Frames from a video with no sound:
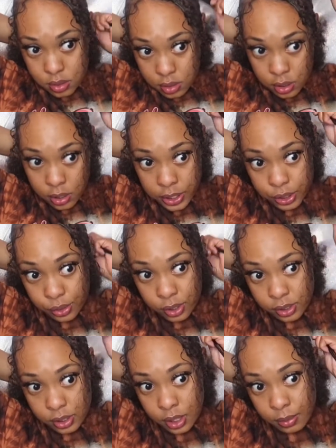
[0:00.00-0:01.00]
So as you
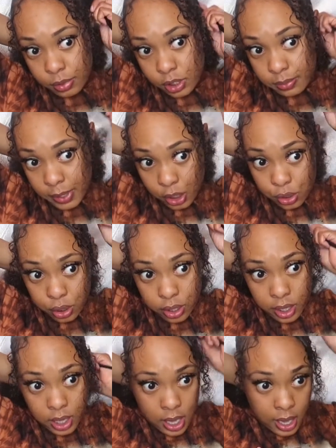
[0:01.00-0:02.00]
can see, I'm just making
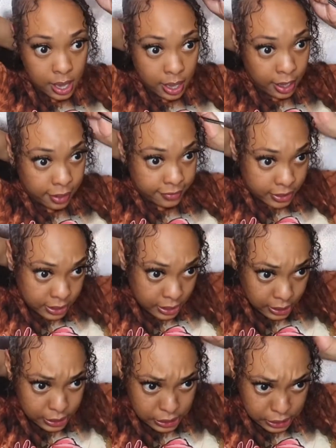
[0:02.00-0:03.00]
sure
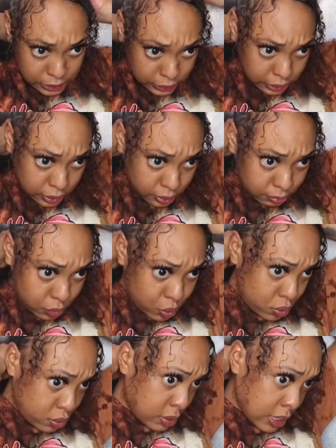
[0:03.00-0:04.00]
everything is
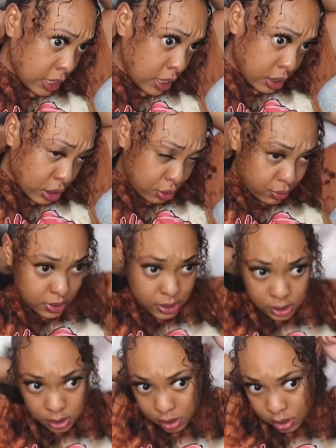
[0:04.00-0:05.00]
smooth and in
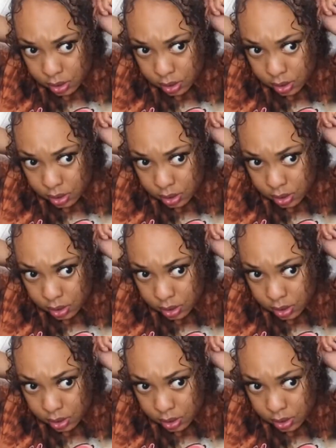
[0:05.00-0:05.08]
unison.